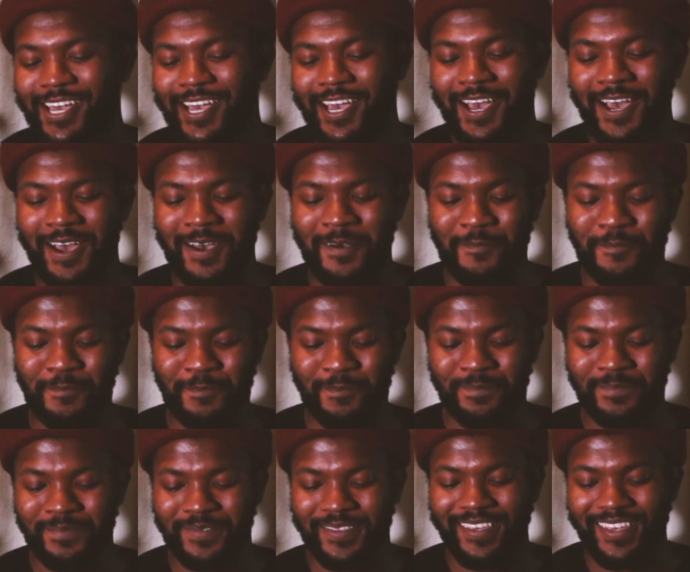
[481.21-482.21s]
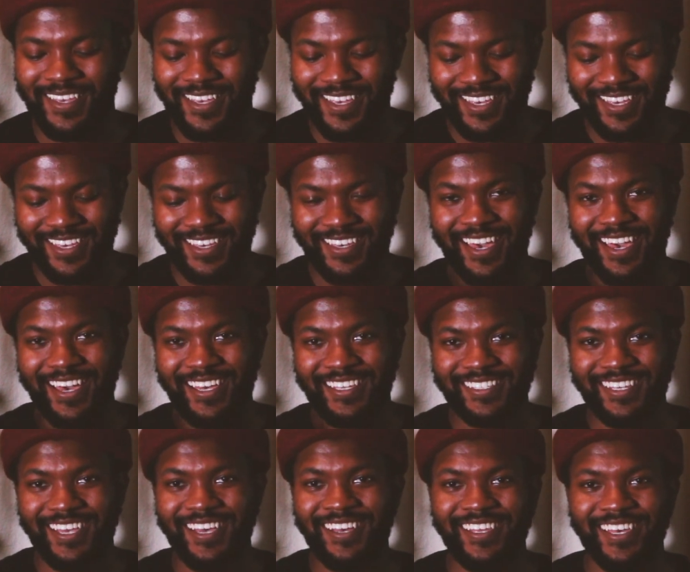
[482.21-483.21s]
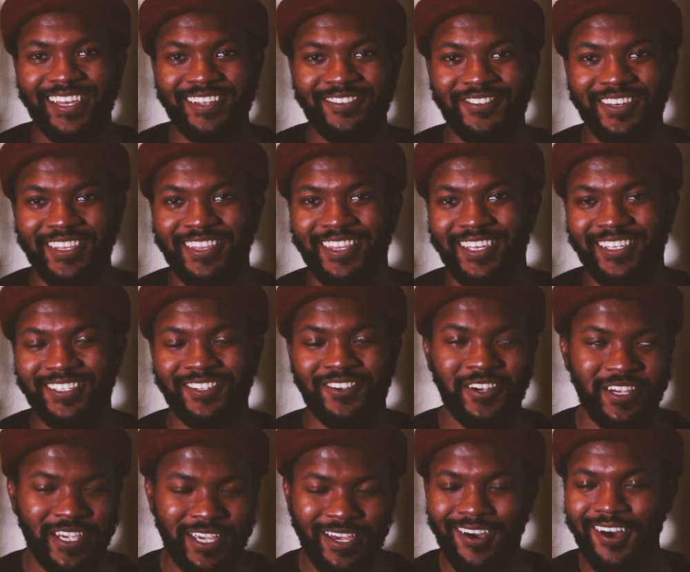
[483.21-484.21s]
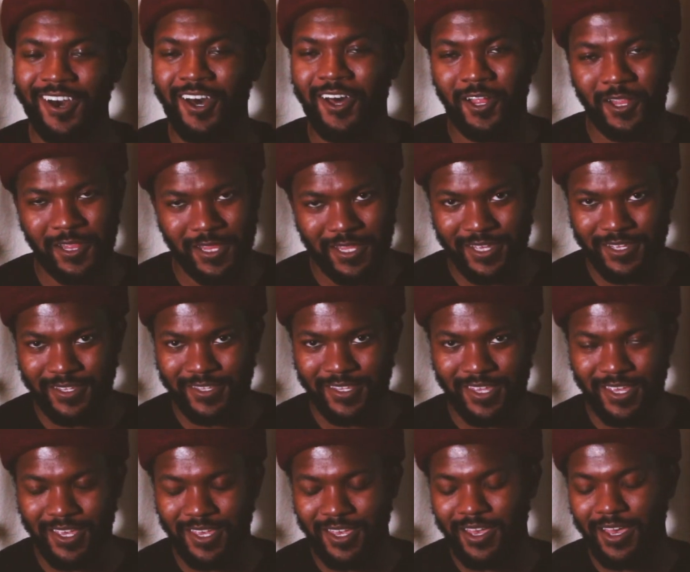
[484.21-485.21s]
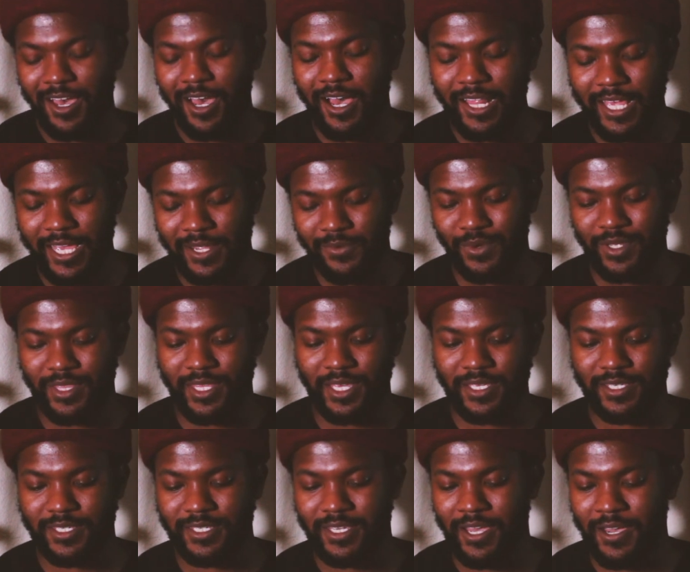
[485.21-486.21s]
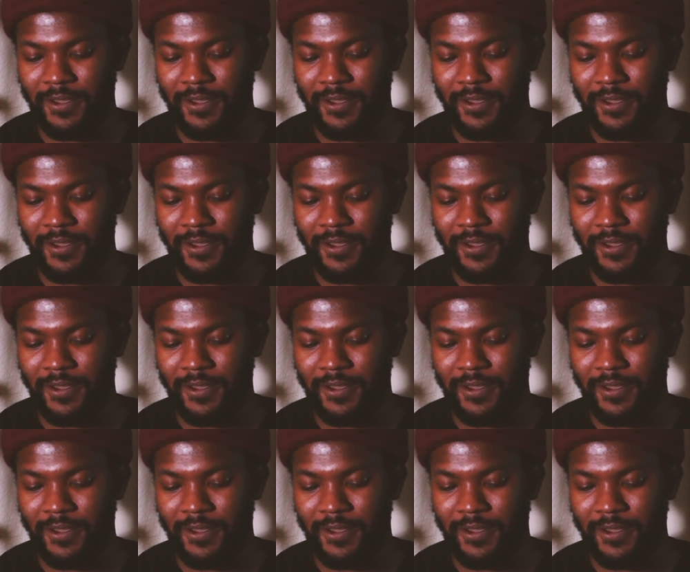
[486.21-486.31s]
Guys, I'll end with this, or y'all, I'll end with this.